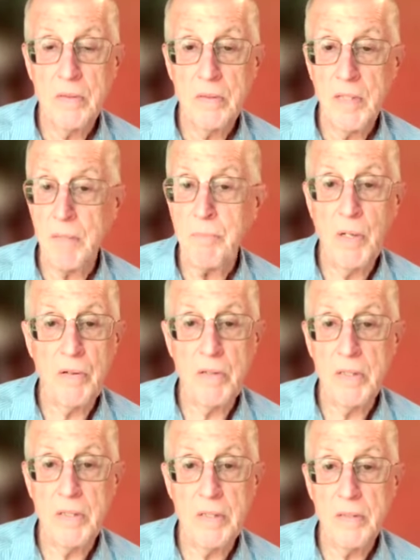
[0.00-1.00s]
They
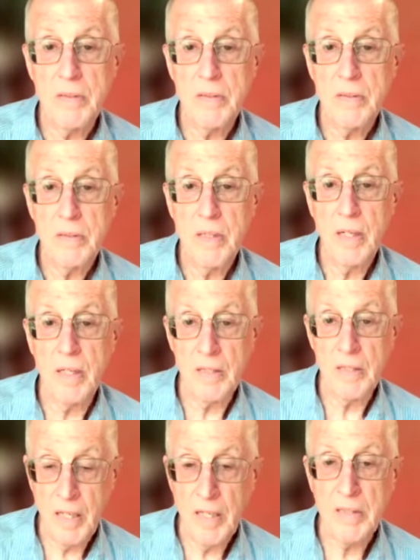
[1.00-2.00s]
bury it. And
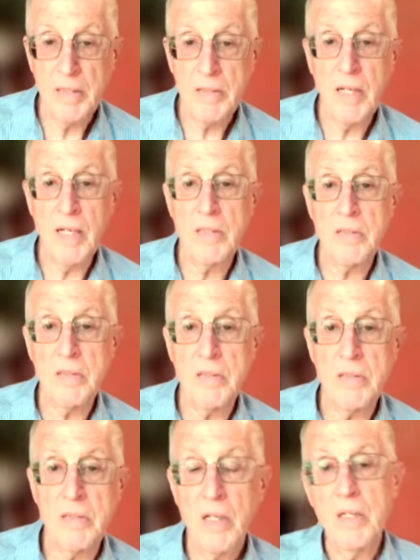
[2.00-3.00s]
again, it takes
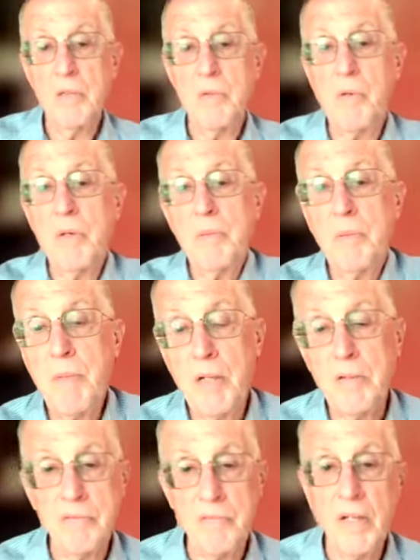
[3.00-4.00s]
an incredible
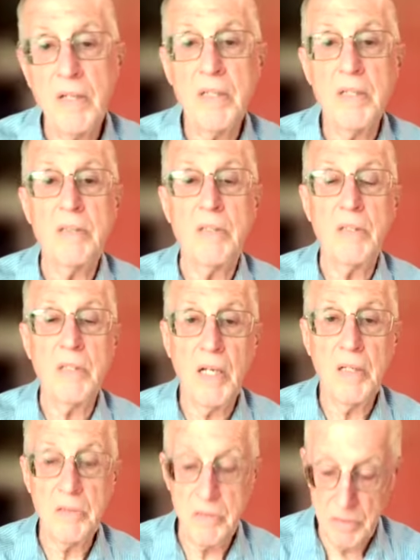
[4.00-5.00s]
amount of fighting and
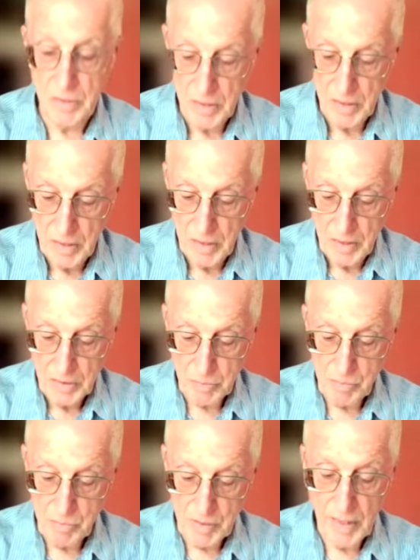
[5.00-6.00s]
litigation to
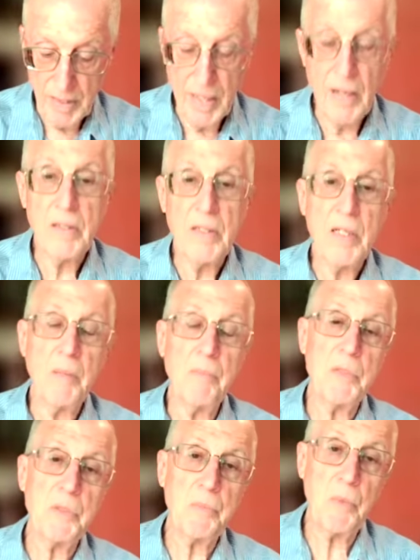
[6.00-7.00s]
bring that out and get
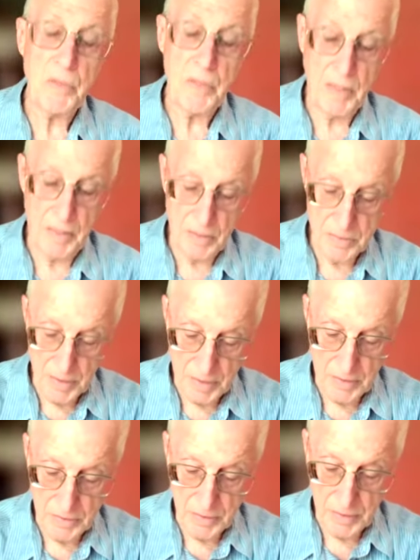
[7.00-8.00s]
Mr. Martinez out
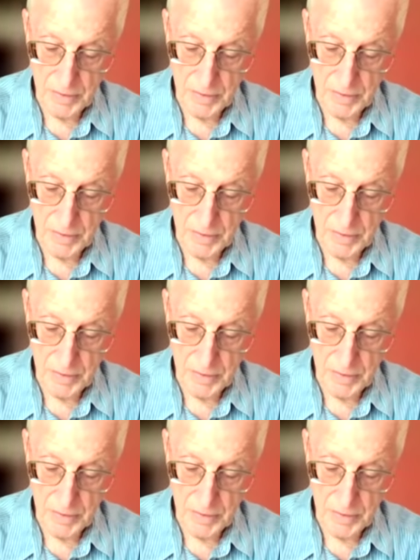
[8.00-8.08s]
of jail.